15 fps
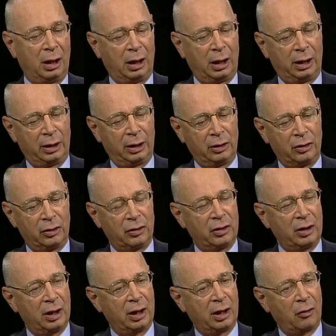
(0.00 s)

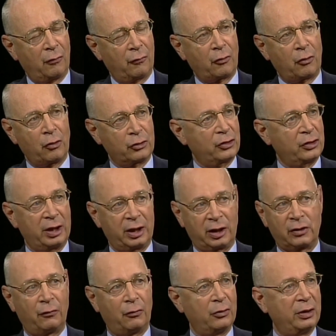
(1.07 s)
And of course the
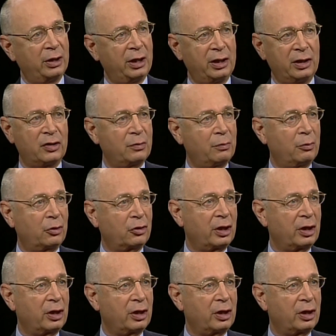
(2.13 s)
next 4 days were